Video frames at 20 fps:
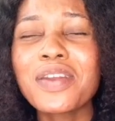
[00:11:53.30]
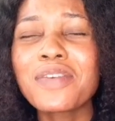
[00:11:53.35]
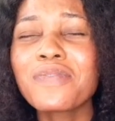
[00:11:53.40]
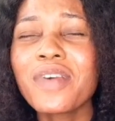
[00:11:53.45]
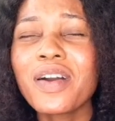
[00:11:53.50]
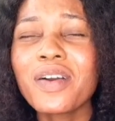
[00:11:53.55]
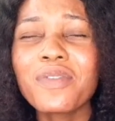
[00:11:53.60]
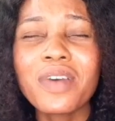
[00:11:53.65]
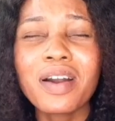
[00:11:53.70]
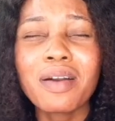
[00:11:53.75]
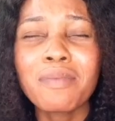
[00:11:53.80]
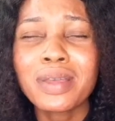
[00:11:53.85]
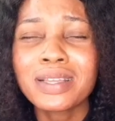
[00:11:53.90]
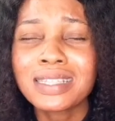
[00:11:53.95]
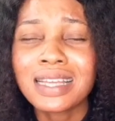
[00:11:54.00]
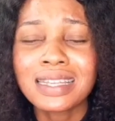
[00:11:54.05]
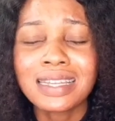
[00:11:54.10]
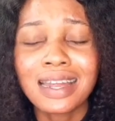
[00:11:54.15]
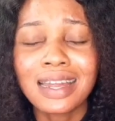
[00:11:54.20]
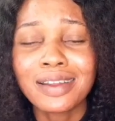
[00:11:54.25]
far, far
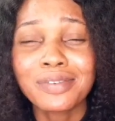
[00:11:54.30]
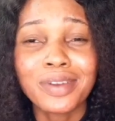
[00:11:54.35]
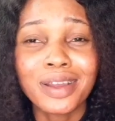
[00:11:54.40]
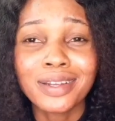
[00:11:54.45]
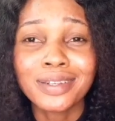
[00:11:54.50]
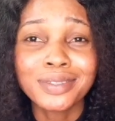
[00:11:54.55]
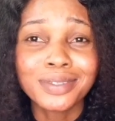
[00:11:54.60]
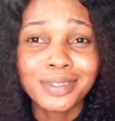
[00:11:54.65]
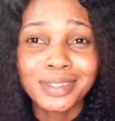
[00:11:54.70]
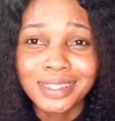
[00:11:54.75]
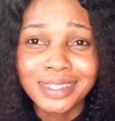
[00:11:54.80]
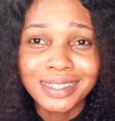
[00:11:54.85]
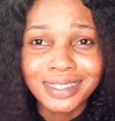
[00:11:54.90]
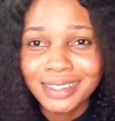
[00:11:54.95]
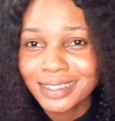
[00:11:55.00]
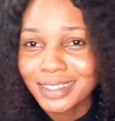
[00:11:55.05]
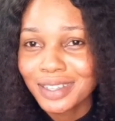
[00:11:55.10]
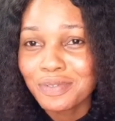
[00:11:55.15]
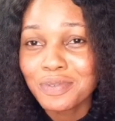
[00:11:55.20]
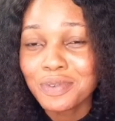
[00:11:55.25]
better than granules.
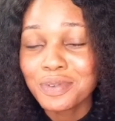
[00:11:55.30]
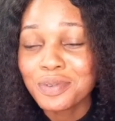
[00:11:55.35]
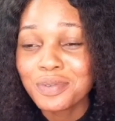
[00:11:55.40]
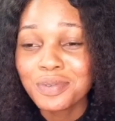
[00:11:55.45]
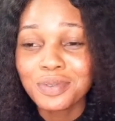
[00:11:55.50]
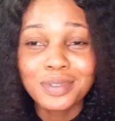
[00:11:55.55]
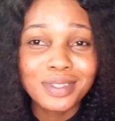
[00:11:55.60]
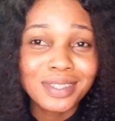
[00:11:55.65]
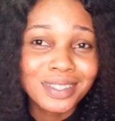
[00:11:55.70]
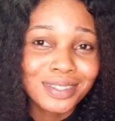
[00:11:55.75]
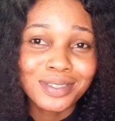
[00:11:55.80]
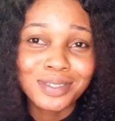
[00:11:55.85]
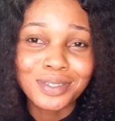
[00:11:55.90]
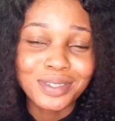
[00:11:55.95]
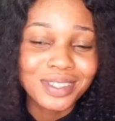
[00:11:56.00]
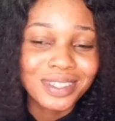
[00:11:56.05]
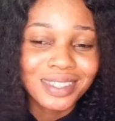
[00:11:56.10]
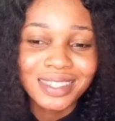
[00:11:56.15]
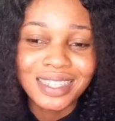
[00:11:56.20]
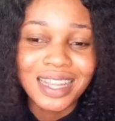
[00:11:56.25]
If you don't
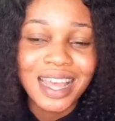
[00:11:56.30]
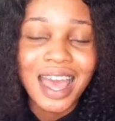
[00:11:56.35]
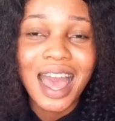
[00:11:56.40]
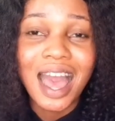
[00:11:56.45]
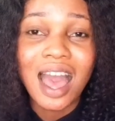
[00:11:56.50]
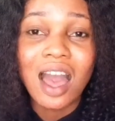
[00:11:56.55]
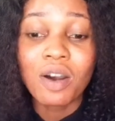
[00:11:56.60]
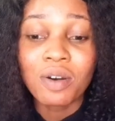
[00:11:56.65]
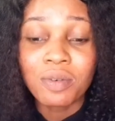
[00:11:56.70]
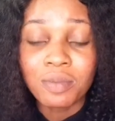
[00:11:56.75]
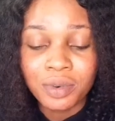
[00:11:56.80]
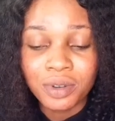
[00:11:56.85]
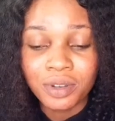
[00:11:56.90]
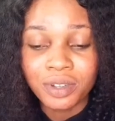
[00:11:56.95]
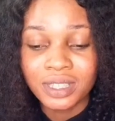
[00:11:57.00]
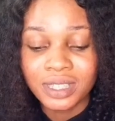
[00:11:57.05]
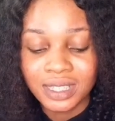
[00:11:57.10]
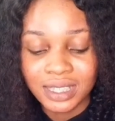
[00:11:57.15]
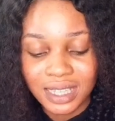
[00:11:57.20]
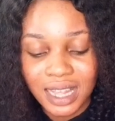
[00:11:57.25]
just...
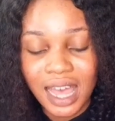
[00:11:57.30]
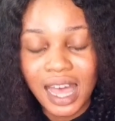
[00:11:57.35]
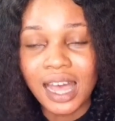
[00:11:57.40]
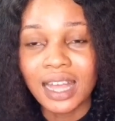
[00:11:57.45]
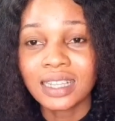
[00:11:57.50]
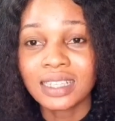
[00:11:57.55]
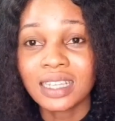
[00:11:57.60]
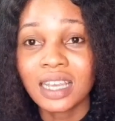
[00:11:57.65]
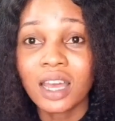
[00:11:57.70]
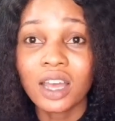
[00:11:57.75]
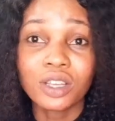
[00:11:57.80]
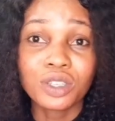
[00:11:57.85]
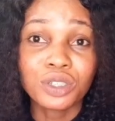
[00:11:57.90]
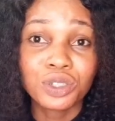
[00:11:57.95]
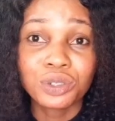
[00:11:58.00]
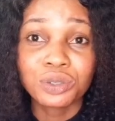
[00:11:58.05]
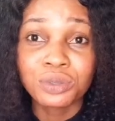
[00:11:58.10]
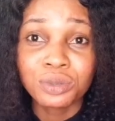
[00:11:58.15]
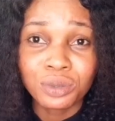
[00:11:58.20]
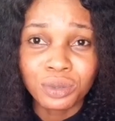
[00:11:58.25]
almonds and
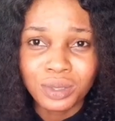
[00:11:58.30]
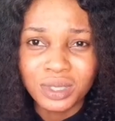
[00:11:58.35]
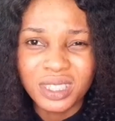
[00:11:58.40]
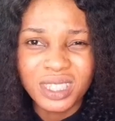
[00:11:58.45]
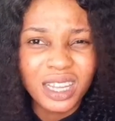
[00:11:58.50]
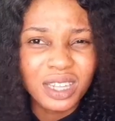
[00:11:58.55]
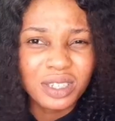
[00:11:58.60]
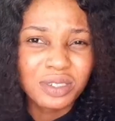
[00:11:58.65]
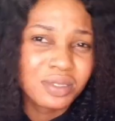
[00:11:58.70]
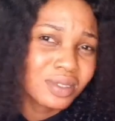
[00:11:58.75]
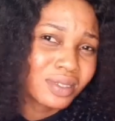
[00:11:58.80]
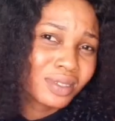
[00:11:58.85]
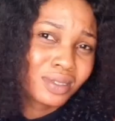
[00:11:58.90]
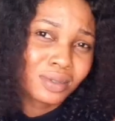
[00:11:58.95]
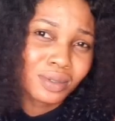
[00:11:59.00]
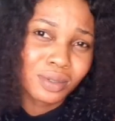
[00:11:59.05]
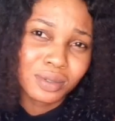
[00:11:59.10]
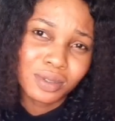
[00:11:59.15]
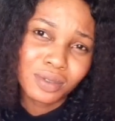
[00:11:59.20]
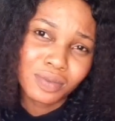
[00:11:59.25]
cashew nuts. Cashew nuts
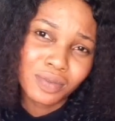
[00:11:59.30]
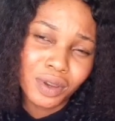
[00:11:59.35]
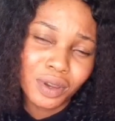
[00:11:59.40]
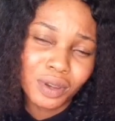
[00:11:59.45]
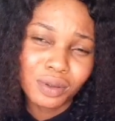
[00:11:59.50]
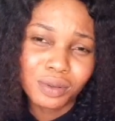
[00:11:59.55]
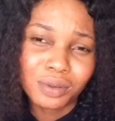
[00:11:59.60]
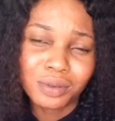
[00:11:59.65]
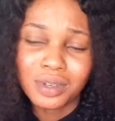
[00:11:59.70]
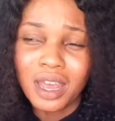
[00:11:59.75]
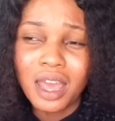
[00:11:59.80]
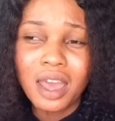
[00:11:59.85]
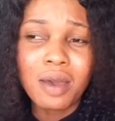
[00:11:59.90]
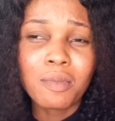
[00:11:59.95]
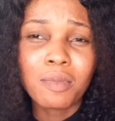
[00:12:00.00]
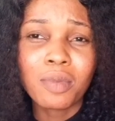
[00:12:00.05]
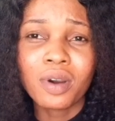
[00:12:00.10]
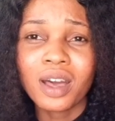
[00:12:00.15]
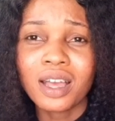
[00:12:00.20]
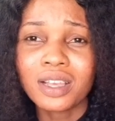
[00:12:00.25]
is also very good,
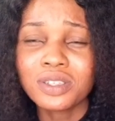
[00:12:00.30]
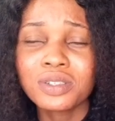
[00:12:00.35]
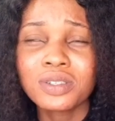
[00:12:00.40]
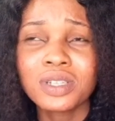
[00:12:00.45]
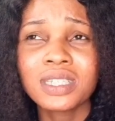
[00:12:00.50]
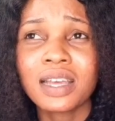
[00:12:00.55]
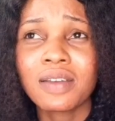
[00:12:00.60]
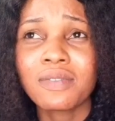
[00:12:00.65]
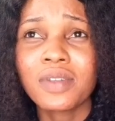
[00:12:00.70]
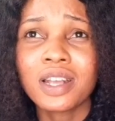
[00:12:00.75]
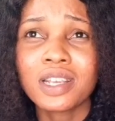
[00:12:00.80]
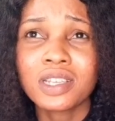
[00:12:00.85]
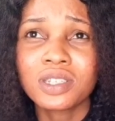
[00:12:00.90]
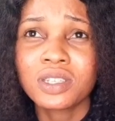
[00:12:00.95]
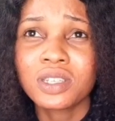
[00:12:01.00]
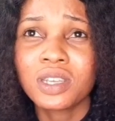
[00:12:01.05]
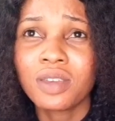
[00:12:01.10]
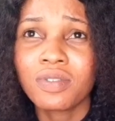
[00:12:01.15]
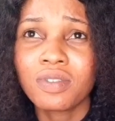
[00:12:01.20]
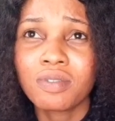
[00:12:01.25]
but cashew nuts have not
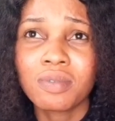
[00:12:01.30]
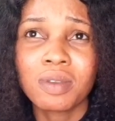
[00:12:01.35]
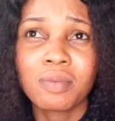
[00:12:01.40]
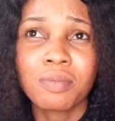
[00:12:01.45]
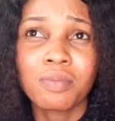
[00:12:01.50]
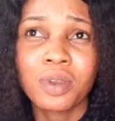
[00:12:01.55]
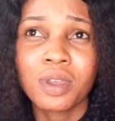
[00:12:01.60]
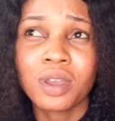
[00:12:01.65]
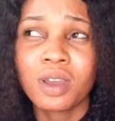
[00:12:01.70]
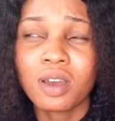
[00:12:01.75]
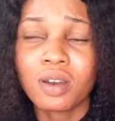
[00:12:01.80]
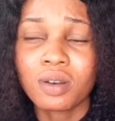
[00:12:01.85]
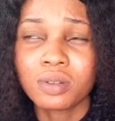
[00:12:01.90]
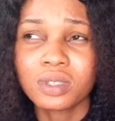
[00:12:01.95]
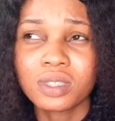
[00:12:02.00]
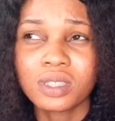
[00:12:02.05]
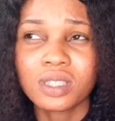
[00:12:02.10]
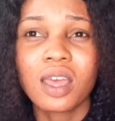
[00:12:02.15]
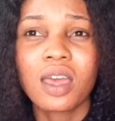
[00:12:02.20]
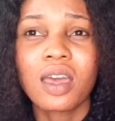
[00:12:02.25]
actually given me
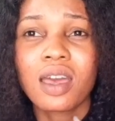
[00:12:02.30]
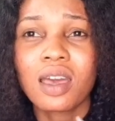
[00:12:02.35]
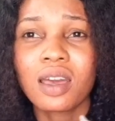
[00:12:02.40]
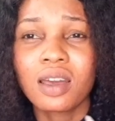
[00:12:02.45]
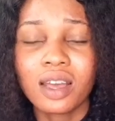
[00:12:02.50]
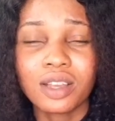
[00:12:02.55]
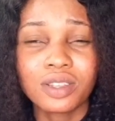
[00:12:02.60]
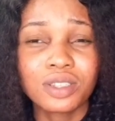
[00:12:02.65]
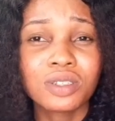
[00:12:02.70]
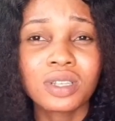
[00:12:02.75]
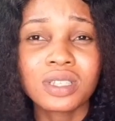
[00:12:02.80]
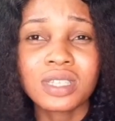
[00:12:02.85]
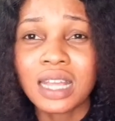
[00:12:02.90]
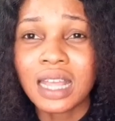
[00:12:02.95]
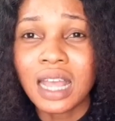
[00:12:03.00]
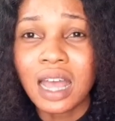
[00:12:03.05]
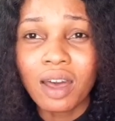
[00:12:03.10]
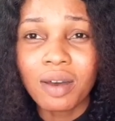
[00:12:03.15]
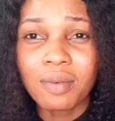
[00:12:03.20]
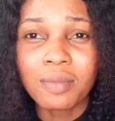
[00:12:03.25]
breakouts. Cashew nuts
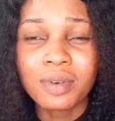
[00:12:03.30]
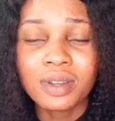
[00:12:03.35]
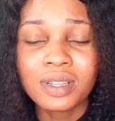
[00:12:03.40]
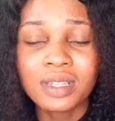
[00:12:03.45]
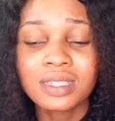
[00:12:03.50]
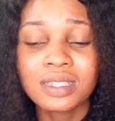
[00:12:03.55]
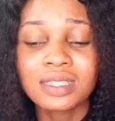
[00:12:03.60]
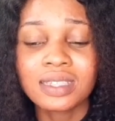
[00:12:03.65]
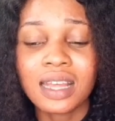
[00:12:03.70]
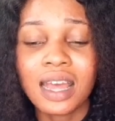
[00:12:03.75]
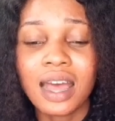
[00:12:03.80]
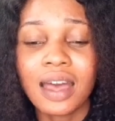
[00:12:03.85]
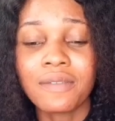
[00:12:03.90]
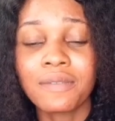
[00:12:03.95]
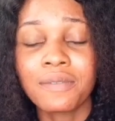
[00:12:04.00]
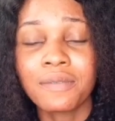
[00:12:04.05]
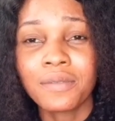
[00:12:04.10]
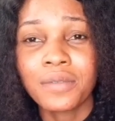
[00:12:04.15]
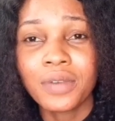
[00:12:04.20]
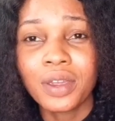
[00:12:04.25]
and almonds
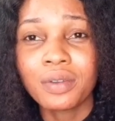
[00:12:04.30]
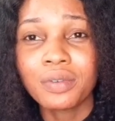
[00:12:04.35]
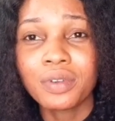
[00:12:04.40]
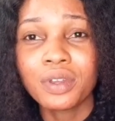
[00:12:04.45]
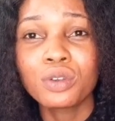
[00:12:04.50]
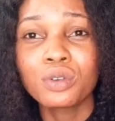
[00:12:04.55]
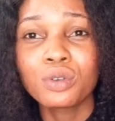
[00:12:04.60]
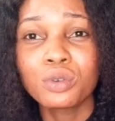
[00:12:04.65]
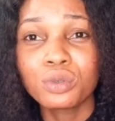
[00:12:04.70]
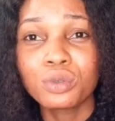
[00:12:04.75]
are very